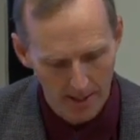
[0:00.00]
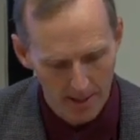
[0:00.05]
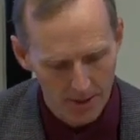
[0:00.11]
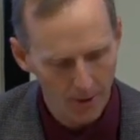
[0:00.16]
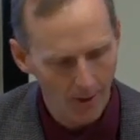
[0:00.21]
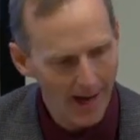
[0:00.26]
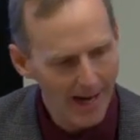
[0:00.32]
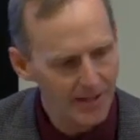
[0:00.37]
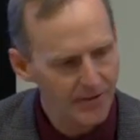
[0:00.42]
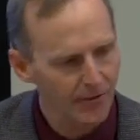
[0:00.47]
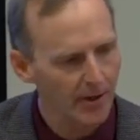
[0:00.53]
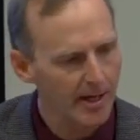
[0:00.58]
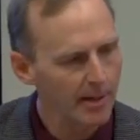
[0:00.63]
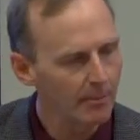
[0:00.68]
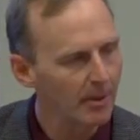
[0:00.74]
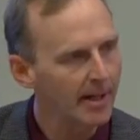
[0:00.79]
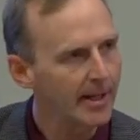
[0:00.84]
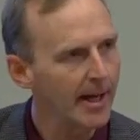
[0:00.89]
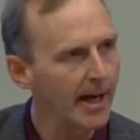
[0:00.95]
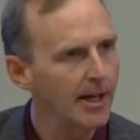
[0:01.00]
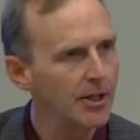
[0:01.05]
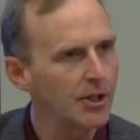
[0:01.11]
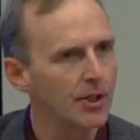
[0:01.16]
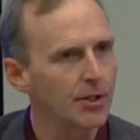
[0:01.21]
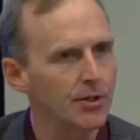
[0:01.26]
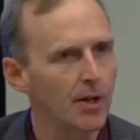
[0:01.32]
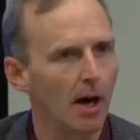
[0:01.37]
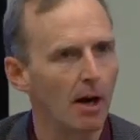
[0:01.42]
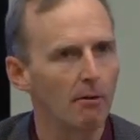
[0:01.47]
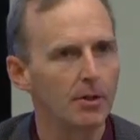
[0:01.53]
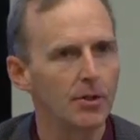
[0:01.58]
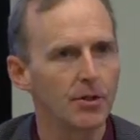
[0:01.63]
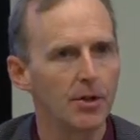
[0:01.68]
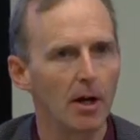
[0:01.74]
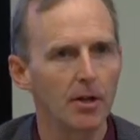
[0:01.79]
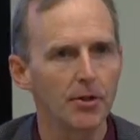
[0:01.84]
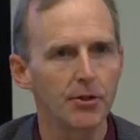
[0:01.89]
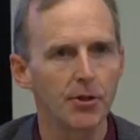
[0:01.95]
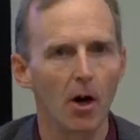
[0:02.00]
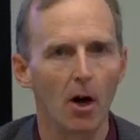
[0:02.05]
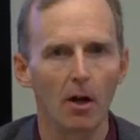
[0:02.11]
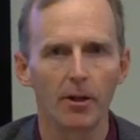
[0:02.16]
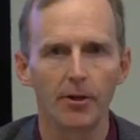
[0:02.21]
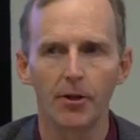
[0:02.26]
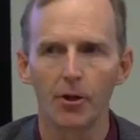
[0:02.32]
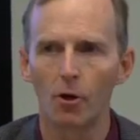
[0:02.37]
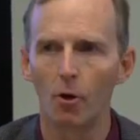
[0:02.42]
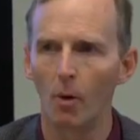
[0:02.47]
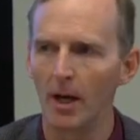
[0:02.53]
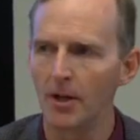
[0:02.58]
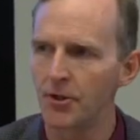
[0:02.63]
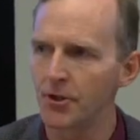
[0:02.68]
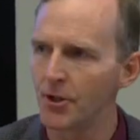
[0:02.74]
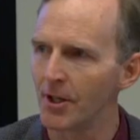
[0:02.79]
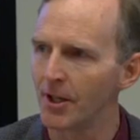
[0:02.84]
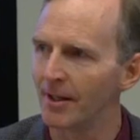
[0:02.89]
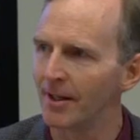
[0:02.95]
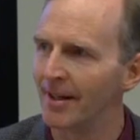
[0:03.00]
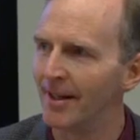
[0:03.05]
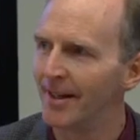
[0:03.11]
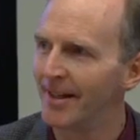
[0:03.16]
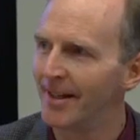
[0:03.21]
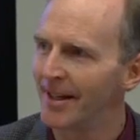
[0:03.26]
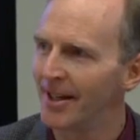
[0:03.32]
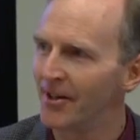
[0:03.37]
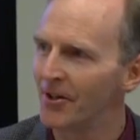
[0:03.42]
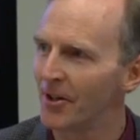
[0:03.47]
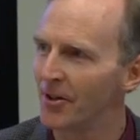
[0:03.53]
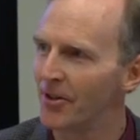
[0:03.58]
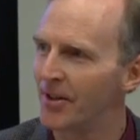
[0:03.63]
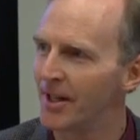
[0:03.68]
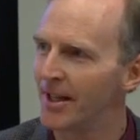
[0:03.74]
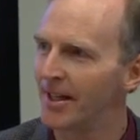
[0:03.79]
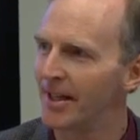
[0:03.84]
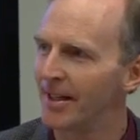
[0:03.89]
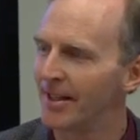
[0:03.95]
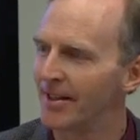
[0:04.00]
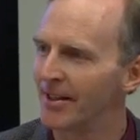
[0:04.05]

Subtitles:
So as for implications, our results called into question either the